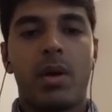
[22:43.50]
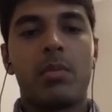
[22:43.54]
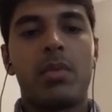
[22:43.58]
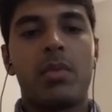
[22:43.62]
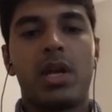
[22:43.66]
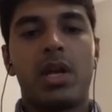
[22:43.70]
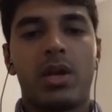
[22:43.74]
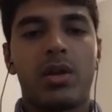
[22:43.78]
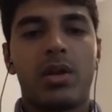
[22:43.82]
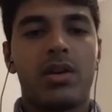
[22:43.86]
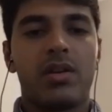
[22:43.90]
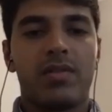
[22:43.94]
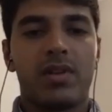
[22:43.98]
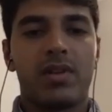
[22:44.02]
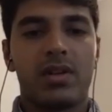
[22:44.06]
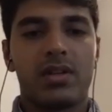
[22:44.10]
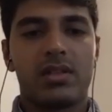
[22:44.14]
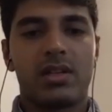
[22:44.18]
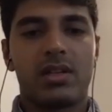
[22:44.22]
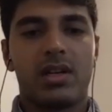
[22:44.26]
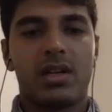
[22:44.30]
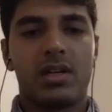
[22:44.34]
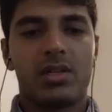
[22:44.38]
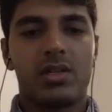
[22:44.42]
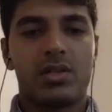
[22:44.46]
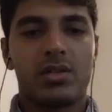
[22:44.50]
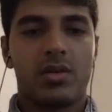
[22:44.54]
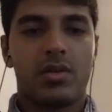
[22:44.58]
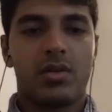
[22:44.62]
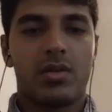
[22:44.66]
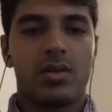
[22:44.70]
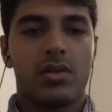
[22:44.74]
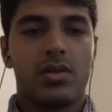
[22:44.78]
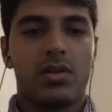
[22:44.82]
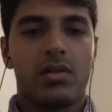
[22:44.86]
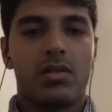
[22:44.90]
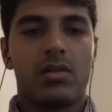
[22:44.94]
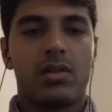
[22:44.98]
public universities
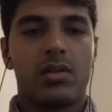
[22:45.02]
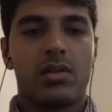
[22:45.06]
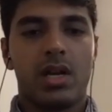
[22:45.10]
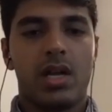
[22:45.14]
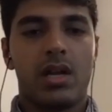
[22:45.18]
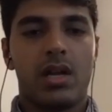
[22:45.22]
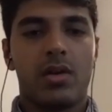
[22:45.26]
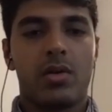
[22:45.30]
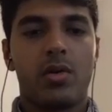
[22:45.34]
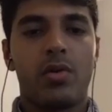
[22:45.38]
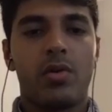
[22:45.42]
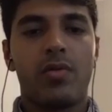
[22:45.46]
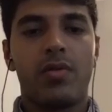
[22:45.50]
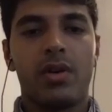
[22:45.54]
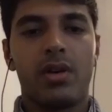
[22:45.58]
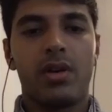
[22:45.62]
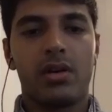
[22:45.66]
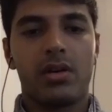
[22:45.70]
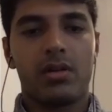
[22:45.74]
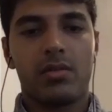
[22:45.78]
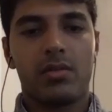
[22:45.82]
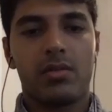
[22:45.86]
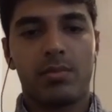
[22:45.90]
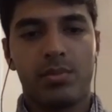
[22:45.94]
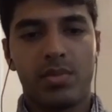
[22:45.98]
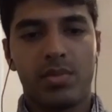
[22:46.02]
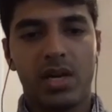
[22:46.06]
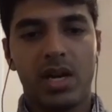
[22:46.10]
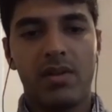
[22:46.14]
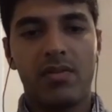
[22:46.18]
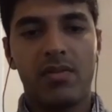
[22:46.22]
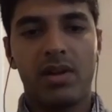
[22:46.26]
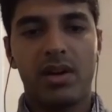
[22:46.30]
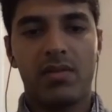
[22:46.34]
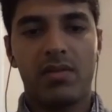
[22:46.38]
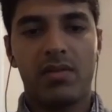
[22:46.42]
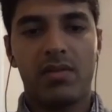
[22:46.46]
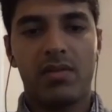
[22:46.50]
on like over
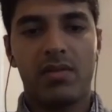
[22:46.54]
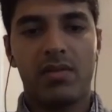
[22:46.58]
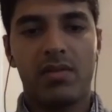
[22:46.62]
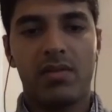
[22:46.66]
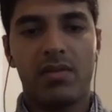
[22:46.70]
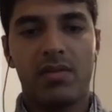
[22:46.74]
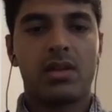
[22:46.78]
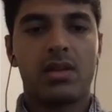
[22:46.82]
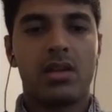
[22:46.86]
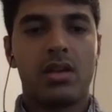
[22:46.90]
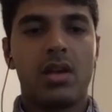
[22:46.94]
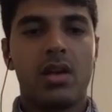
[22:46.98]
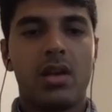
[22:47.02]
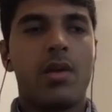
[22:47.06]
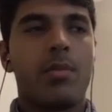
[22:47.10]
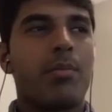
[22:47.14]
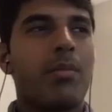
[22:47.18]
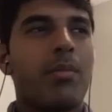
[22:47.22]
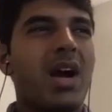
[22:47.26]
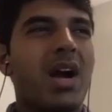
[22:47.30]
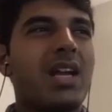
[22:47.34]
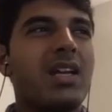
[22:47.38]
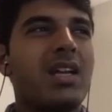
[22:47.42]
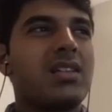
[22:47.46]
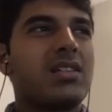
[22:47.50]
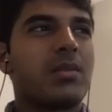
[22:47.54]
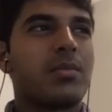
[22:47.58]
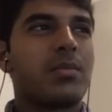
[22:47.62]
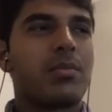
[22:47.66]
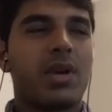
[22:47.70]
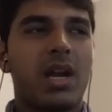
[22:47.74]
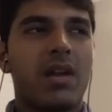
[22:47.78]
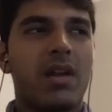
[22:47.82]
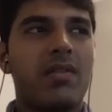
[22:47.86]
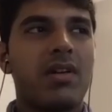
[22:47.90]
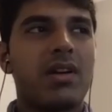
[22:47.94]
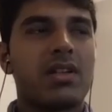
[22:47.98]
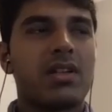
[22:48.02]
private ones. Mine is a
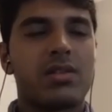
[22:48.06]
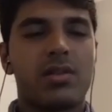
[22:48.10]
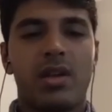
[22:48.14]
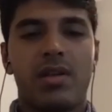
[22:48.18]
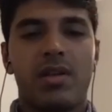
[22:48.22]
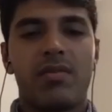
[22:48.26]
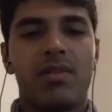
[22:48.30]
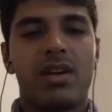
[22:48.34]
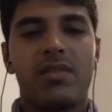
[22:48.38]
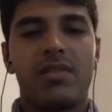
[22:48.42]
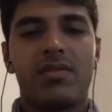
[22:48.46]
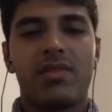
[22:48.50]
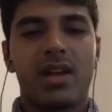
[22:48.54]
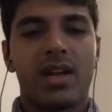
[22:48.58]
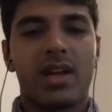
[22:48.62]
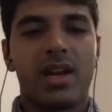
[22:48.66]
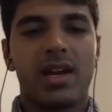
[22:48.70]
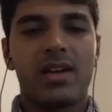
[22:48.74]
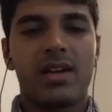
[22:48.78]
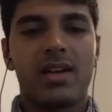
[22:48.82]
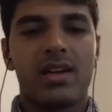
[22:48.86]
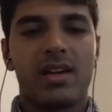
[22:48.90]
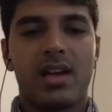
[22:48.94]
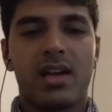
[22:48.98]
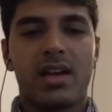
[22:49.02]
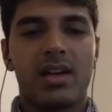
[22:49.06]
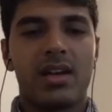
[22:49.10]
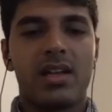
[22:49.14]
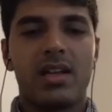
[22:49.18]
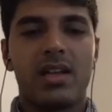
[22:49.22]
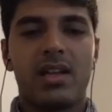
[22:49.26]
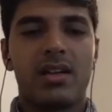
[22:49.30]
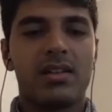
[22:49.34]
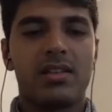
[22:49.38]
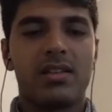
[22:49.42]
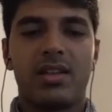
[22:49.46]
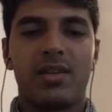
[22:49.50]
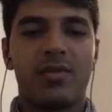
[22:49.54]
private, so even if I get an RA
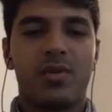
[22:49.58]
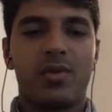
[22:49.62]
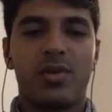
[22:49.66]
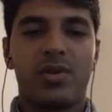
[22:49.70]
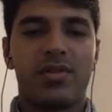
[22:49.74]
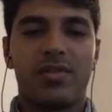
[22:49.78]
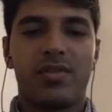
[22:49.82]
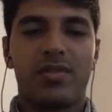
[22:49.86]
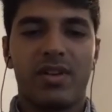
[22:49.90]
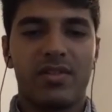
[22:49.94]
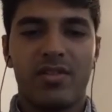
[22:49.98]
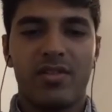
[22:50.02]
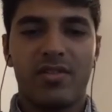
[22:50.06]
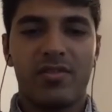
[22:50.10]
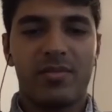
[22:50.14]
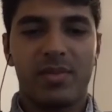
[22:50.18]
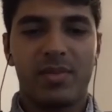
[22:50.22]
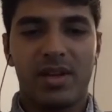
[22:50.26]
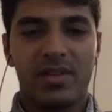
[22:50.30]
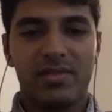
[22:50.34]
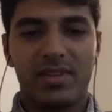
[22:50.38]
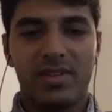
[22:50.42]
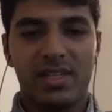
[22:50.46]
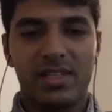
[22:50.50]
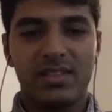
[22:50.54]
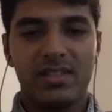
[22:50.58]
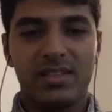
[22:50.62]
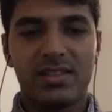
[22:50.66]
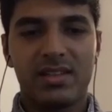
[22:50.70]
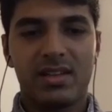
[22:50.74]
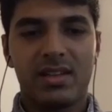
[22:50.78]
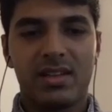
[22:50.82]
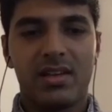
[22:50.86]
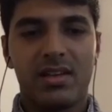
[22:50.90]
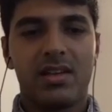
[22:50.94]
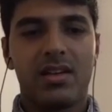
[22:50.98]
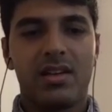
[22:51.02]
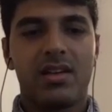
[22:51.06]
here, they won't waive off my
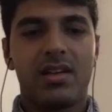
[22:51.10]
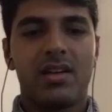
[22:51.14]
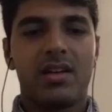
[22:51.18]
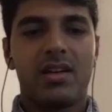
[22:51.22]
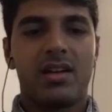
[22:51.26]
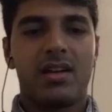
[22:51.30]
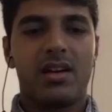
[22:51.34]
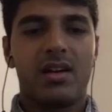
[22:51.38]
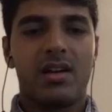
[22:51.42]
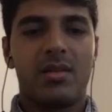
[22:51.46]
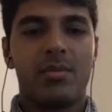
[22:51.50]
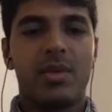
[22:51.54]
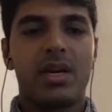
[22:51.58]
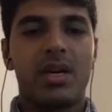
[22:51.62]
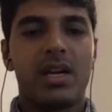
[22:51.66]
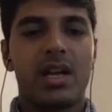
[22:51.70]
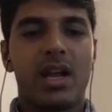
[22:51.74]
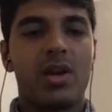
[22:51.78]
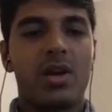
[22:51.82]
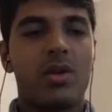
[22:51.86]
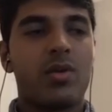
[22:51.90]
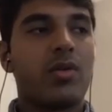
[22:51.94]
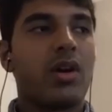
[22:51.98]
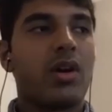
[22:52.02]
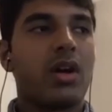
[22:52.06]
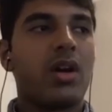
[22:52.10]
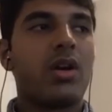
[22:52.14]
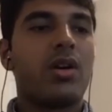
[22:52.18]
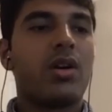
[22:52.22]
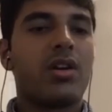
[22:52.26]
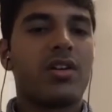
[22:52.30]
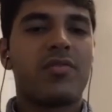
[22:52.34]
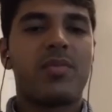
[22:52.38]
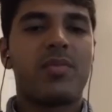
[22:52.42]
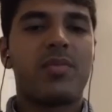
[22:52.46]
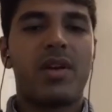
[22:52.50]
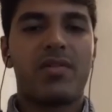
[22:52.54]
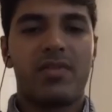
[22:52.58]
fees. But I know a
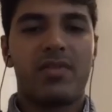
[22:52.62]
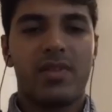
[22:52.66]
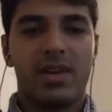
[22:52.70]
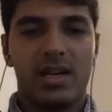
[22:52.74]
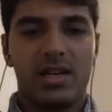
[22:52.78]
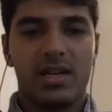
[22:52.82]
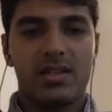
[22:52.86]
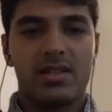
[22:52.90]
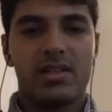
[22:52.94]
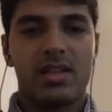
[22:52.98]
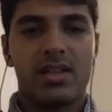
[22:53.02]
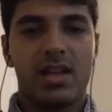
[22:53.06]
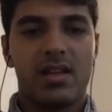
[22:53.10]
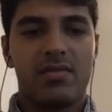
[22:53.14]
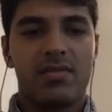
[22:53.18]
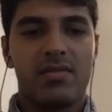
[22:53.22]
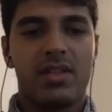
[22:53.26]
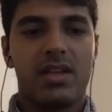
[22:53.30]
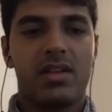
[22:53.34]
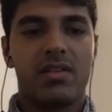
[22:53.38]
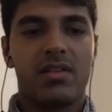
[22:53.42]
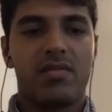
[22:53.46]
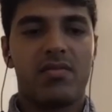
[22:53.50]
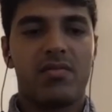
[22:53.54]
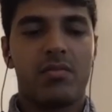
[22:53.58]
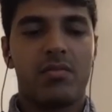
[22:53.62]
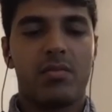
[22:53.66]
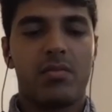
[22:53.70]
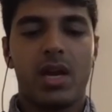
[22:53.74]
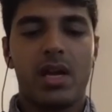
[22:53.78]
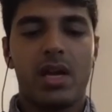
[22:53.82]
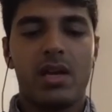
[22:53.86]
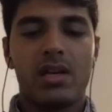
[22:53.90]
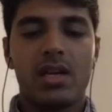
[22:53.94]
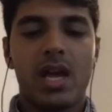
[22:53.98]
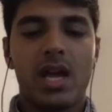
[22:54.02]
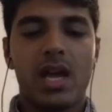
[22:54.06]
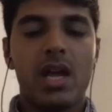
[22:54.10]
lot of my friends have their
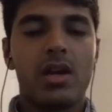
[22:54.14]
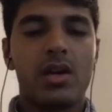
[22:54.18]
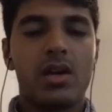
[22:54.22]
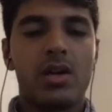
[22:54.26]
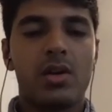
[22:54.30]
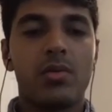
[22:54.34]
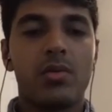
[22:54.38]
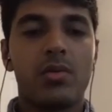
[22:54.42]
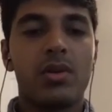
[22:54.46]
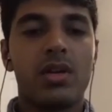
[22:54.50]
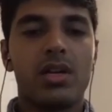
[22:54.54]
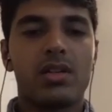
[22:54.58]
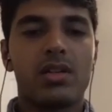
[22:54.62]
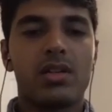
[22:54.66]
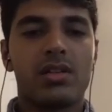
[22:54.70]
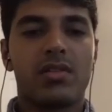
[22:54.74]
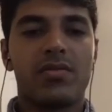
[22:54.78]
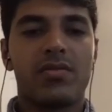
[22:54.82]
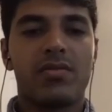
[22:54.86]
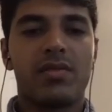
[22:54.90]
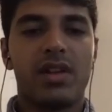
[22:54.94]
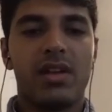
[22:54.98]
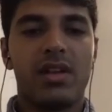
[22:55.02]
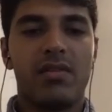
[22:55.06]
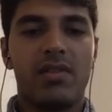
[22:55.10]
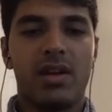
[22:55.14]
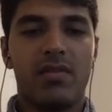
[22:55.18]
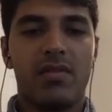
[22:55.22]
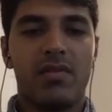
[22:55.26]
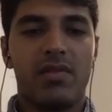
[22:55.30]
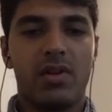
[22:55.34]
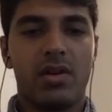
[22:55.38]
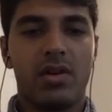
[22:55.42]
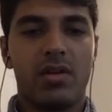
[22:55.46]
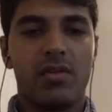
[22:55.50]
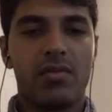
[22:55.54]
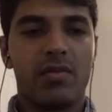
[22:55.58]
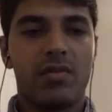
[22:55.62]
entire 2 years of fee
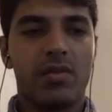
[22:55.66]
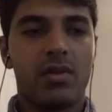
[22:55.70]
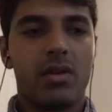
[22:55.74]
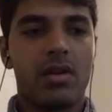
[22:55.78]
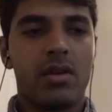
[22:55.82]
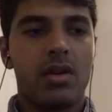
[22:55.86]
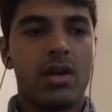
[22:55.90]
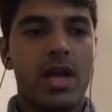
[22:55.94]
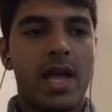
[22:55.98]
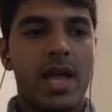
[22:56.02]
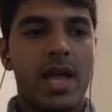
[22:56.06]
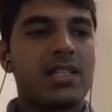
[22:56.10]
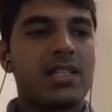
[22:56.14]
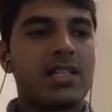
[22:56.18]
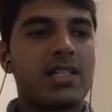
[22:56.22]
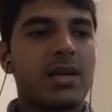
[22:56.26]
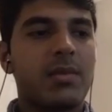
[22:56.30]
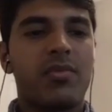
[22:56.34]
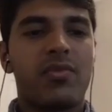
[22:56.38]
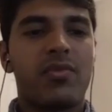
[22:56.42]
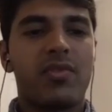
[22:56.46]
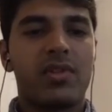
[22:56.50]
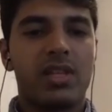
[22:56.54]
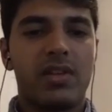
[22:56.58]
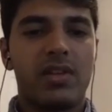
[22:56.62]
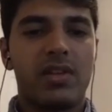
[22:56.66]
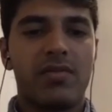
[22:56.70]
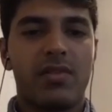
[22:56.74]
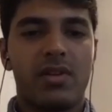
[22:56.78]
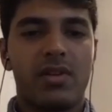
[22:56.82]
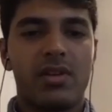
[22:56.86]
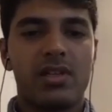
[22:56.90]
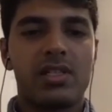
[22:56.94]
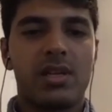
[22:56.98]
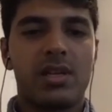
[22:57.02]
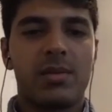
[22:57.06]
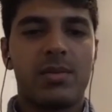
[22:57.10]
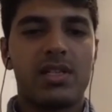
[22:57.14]
waived off, except for the
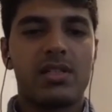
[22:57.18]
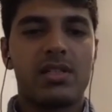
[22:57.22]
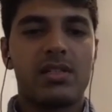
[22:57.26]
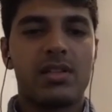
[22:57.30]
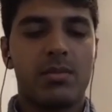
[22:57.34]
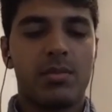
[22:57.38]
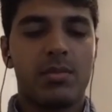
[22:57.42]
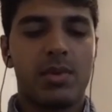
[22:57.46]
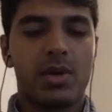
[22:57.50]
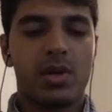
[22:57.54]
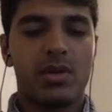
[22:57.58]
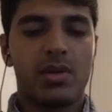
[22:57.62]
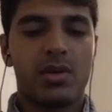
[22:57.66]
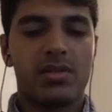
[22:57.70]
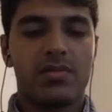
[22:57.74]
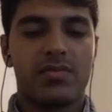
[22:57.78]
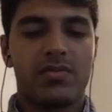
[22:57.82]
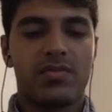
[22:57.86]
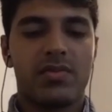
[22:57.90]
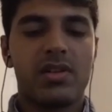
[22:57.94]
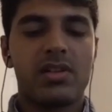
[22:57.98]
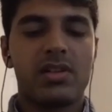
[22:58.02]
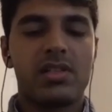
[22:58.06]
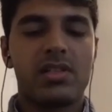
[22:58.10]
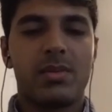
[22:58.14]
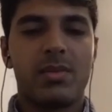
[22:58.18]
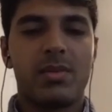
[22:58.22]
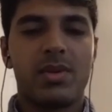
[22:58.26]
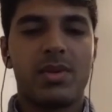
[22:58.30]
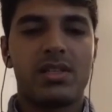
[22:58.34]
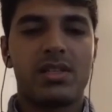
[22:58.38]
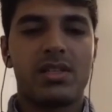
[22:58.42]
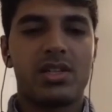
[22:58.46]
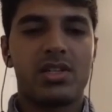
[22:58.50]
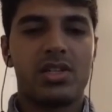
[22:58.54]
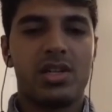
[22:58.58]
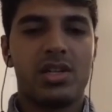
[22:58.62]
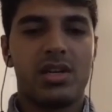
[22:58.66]
first semester, because first
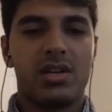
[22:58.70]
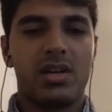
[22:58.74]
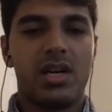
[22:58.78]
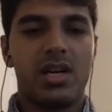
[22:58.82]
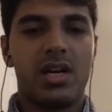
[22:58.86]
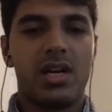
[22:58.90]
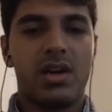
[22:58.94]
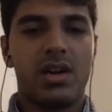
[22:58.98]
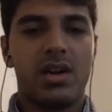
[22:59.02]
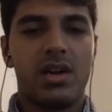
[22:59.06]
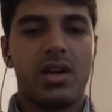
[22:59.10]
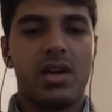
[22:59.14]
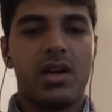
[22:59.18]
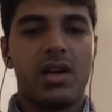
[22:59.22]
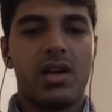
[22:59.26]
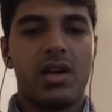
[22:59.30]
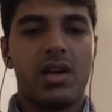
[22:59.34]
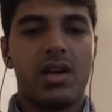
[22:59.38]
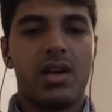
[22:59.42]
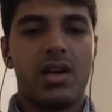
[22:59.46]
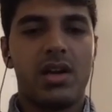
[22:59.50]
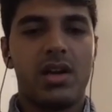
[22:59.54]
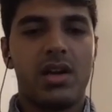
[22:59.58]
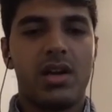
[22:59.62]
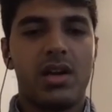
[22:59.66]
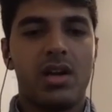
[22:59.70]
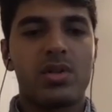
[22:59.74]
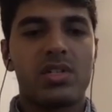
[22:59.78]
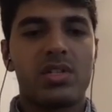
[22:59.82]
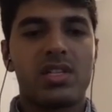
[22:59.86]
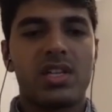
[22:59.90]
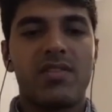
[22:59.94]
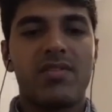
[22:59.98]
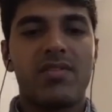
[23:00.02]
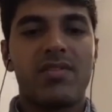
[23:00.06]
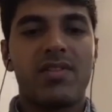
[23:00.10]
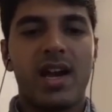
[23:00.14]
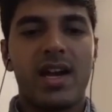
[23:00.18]
semester generally
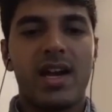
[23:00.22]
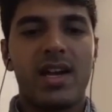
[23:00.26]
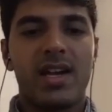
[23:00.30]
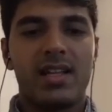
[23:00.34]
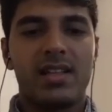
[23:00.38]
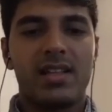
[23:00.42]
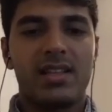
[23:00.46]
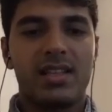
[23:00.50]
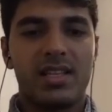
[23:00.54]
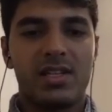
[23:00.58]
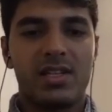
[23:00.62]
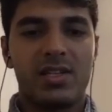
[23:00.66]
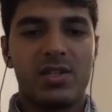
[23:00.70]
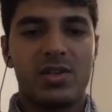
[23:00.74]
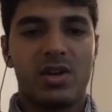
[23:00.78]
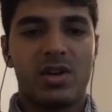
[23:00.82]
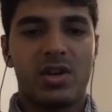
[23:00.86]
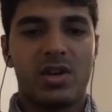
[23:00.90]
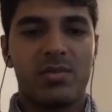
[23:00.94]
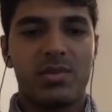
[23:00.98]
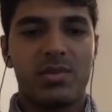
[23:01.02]
goes in finding these